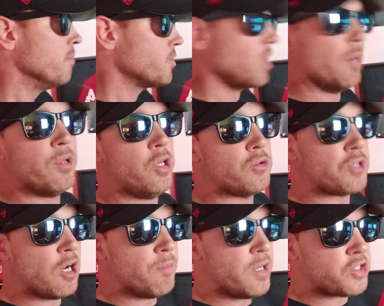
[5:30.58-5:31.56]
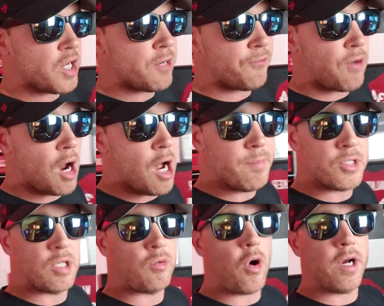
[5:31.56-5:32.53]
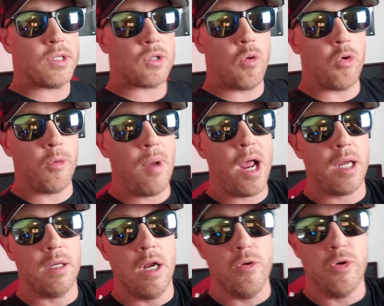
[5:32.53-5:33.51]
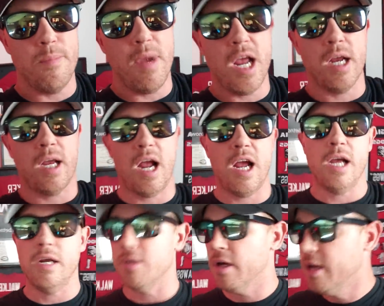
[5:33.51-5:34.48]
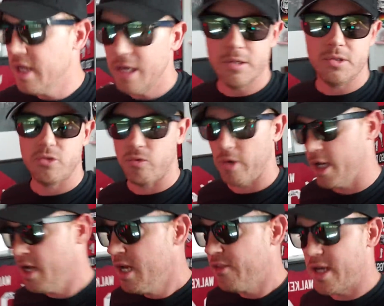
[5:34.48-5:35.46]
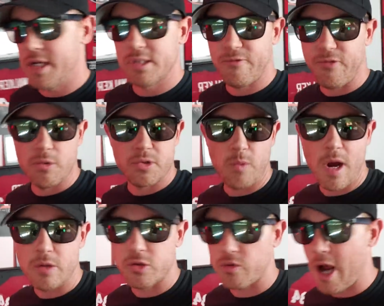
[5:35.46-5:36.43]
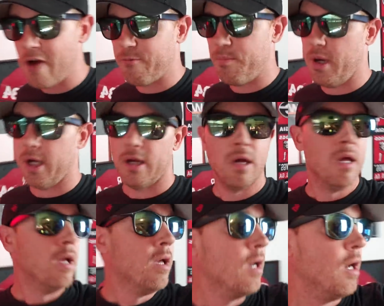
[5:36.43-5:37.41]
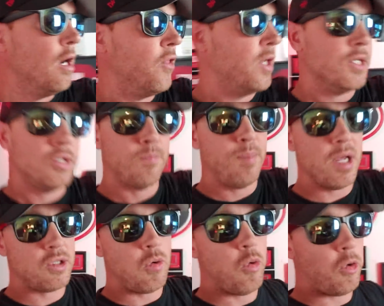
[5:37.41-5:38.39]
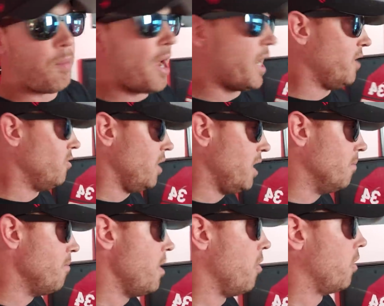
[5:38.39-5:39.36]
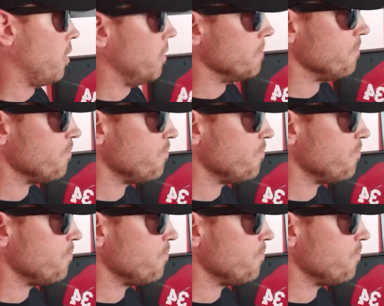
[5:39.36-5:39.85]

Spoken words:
Some of you tell me Jake Fromm is the greatest quarterback known to mankind history, that he's a first-round draft pick, that he's the best quarterback in America.